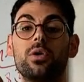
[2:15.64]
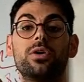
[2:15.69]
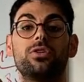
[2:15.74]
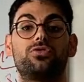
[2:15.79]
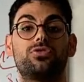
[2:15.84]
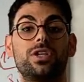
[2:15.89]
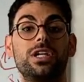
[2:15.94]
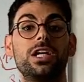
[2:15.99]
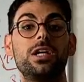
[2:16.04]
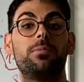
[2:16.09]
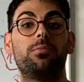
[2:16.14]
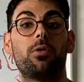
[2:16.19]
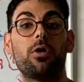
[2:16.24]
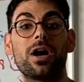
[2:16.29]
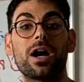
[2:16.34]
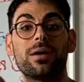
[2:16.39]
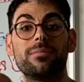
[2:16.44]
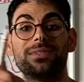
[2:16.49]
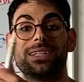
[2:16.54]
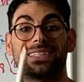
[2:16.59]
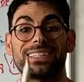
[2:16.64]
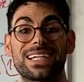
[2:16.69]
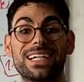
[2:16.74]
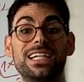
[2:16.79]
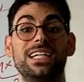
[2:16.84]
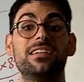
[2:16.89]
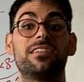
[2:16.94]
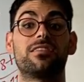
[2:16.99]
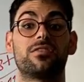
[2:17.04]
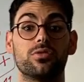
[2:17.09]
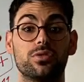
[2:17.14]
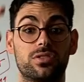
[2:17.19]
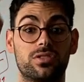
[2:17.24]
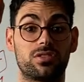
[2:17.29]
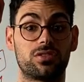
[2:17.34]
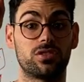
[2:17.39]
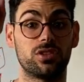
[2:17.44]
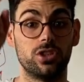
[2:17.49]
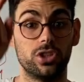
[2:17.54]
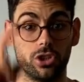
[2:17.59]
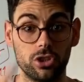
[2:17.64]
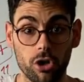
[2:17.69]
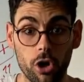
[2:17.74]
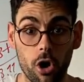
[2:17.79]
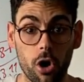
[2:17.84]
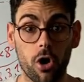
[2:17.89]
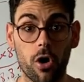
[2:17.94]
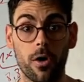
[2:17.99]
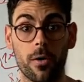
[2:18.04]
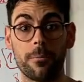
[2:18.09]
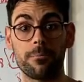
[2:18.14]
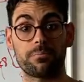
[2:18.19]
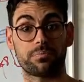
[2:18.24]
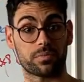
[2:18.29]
a training program that really suits your